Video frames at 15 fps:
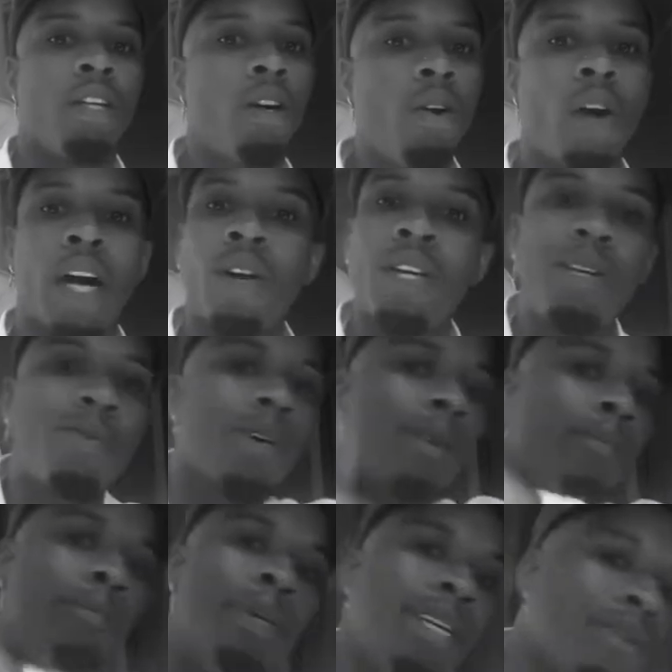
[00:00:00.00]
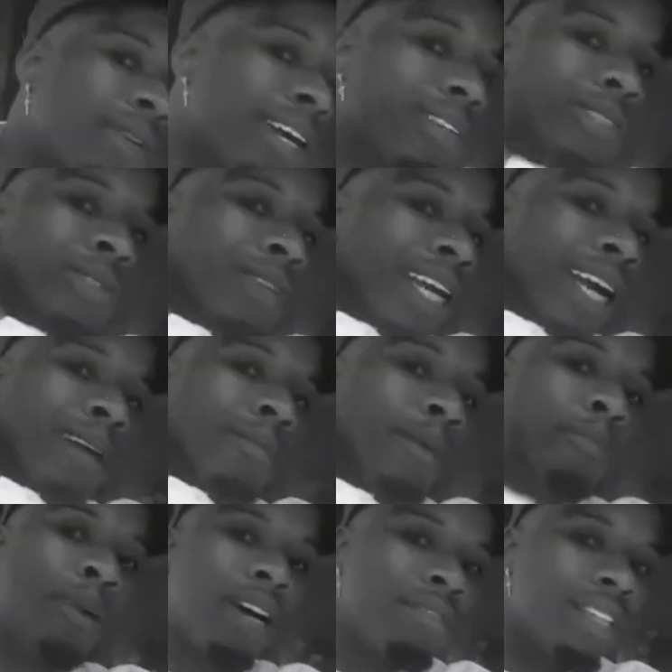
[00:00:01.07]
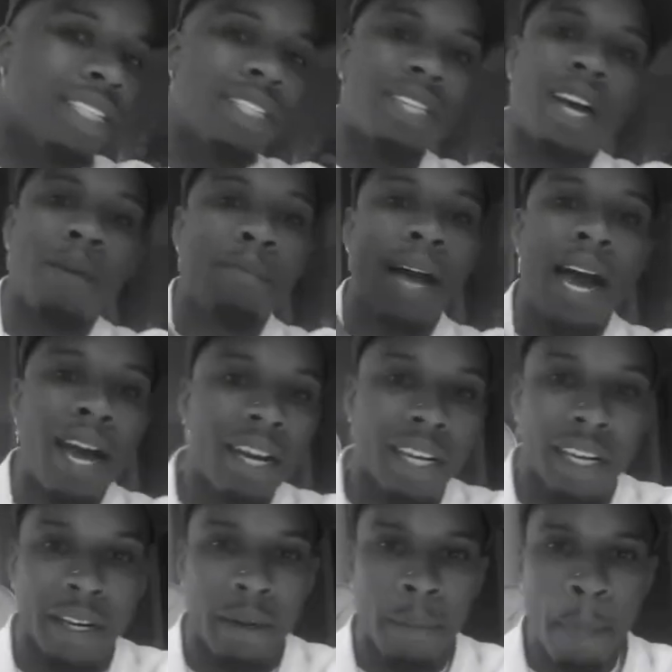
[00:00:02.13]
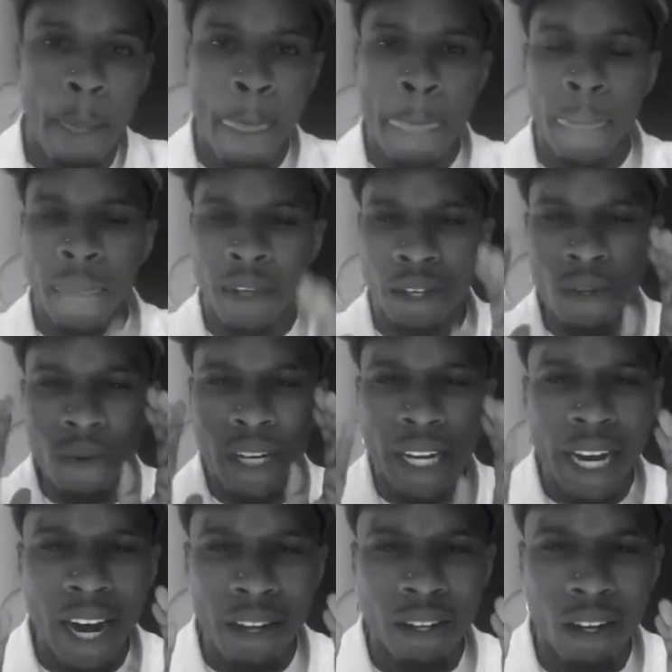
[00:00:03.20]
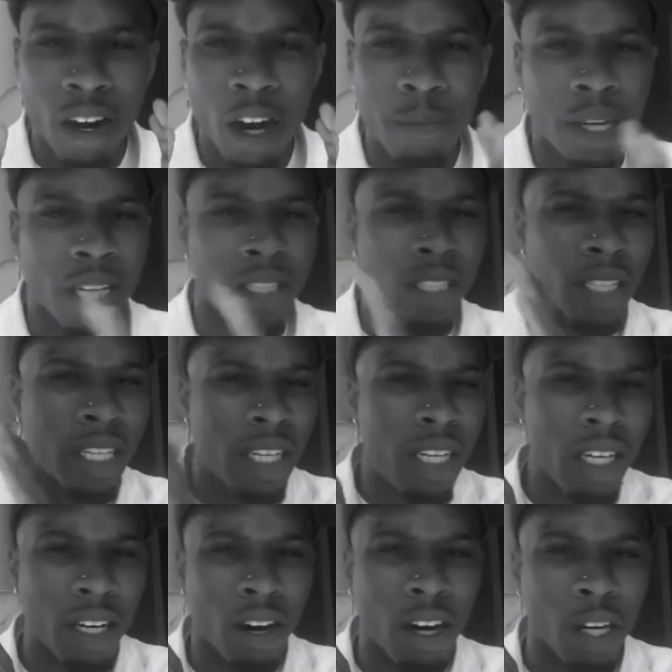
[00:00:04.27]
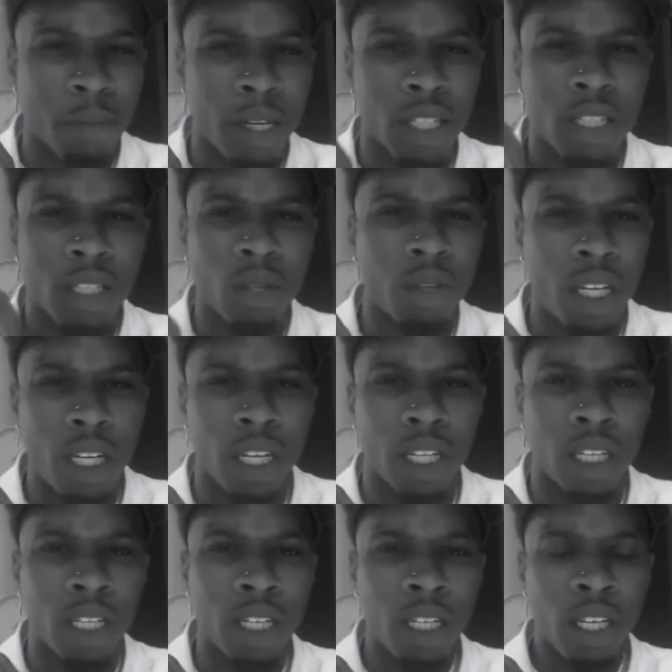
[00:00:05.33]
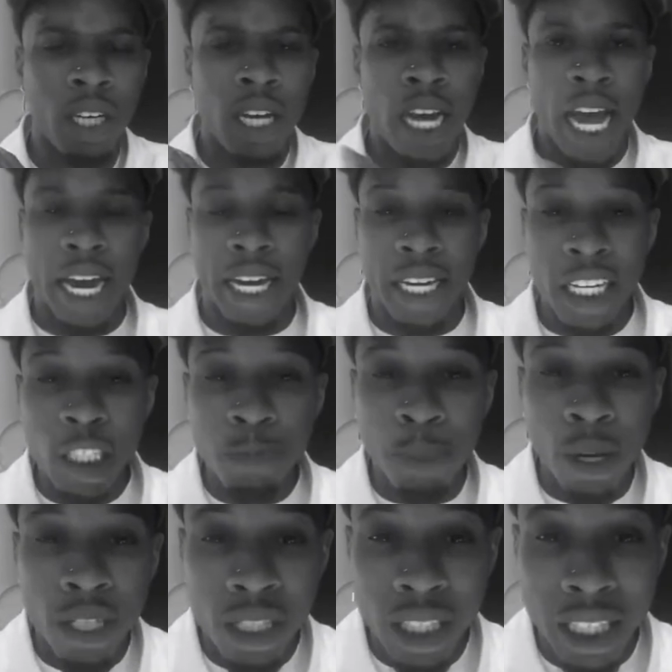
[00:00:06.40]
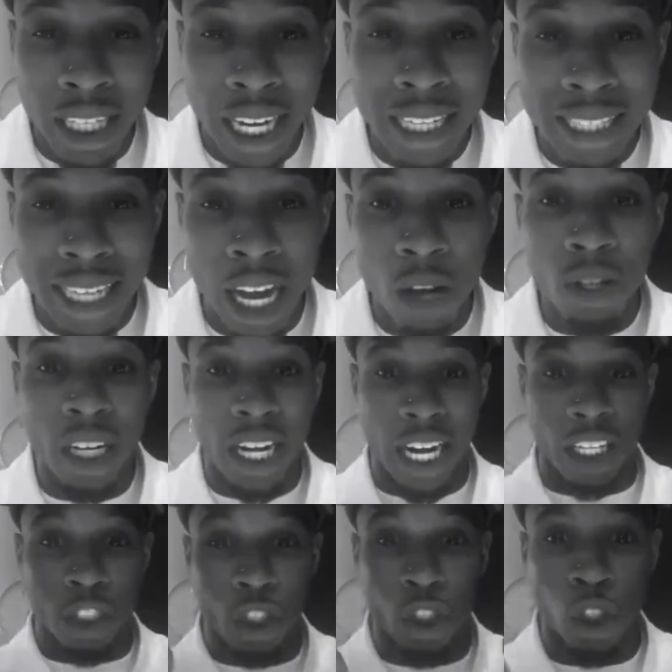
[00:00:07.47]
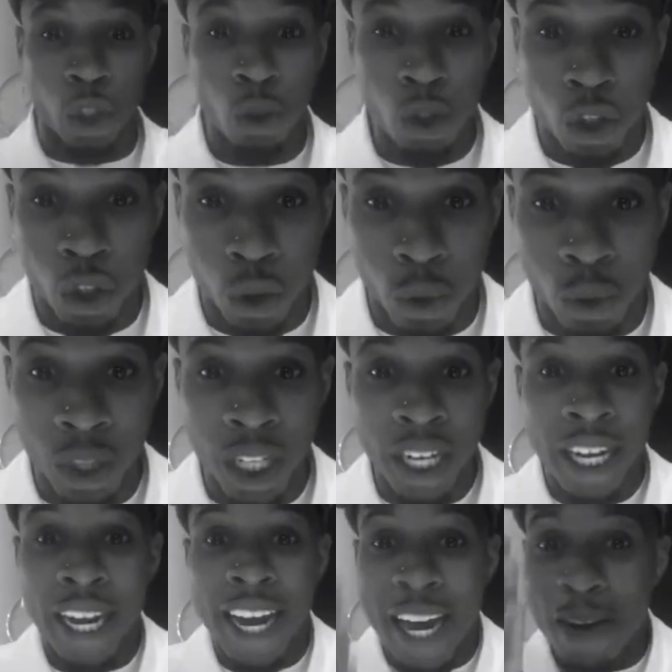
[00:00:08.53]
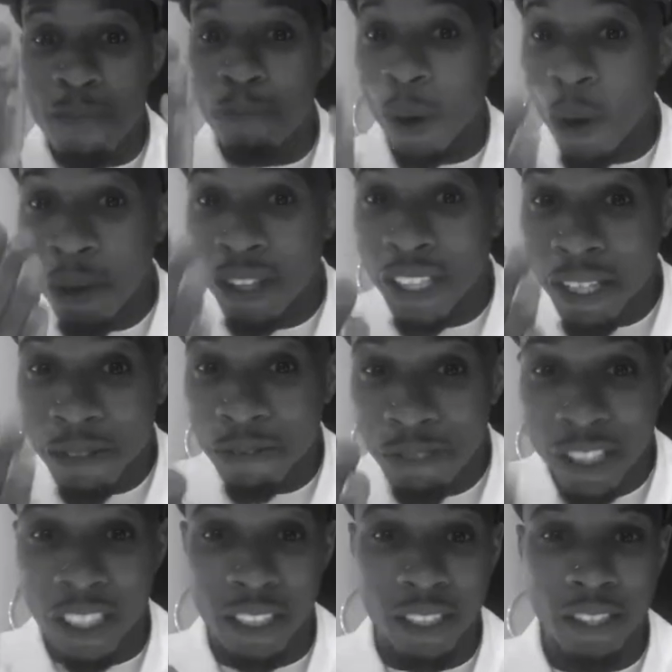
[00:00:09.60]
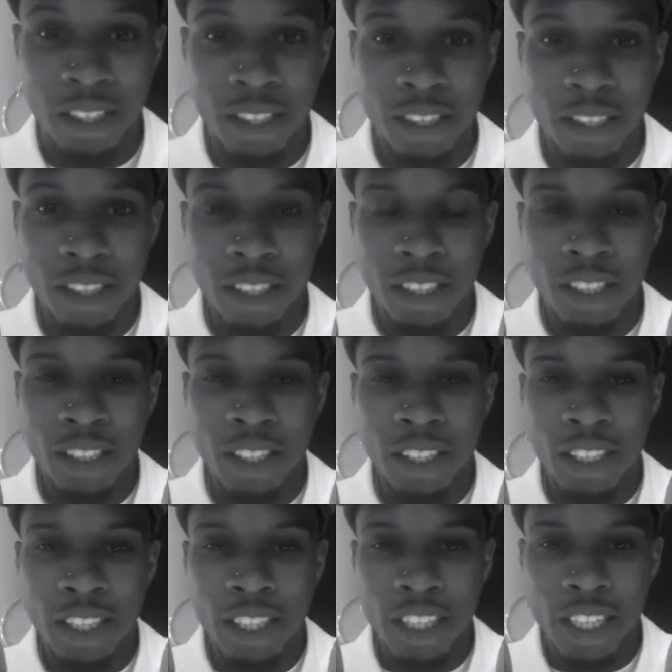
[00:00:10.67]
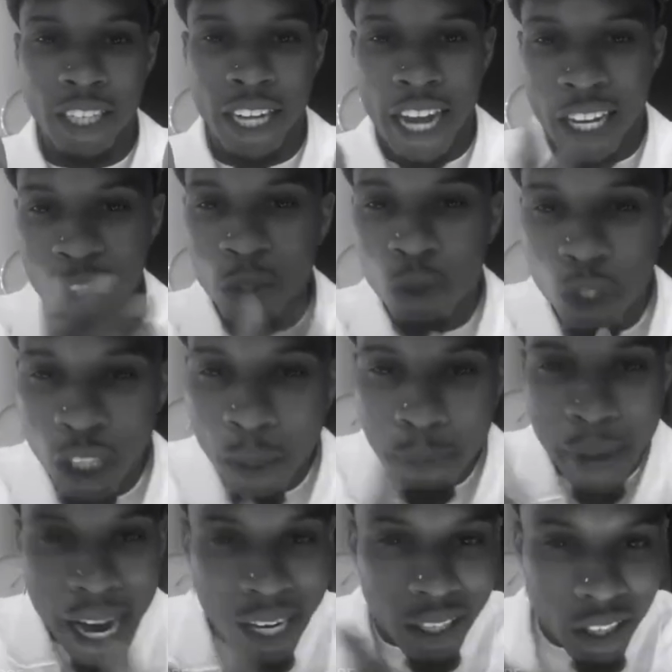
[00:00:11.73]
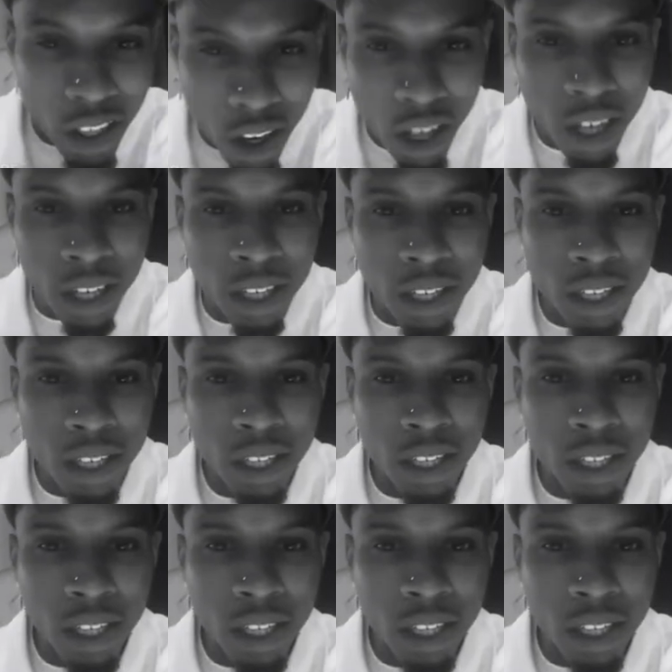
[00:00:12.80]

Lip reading: yo, I don't even want to be around you. Like, I'm above this. I'm out of here. You get out of the car because the heated argument is so heated. And then this person gets out and shoots you in both of your feet. And you jump back in the car?